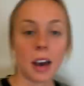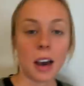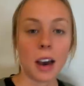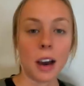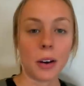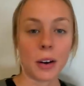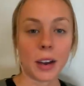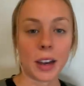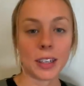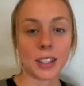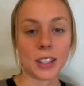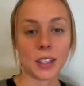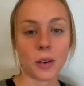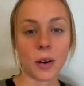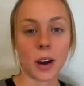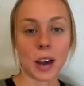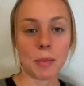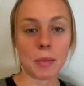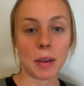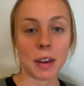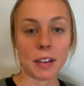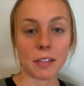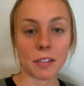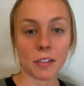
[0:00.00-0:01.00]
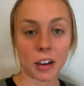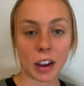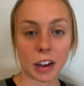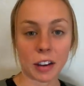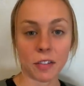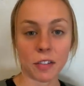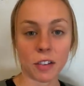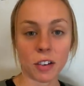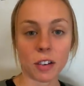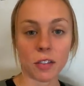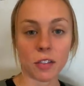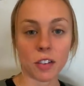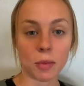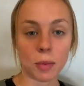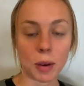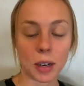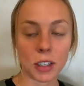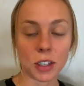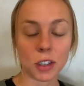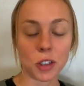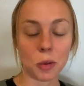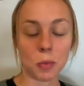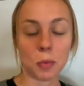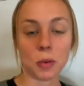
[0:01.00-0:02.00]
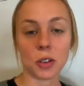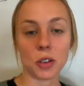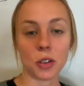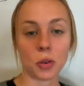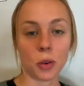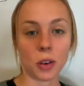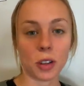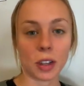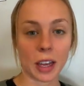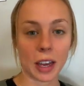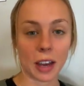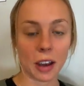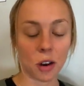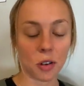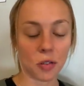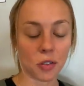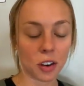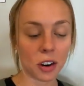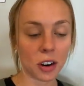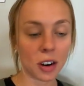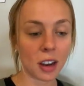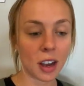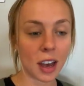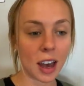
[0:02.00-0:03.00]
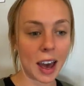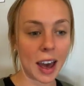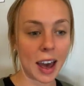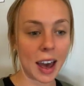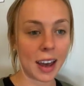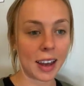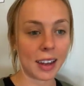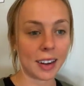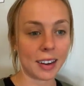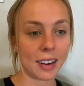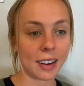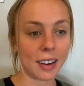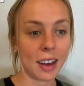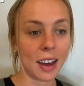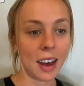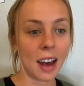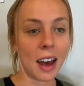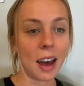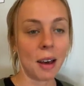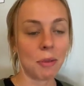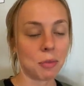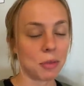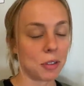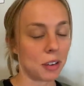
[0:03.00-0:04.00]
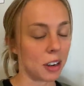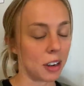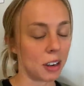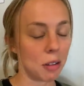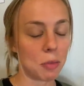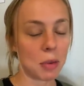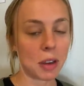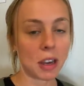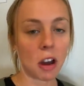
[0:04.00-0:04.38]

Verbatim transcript: Okay, so I'm in Frankfurt for my super short layover, and gonna be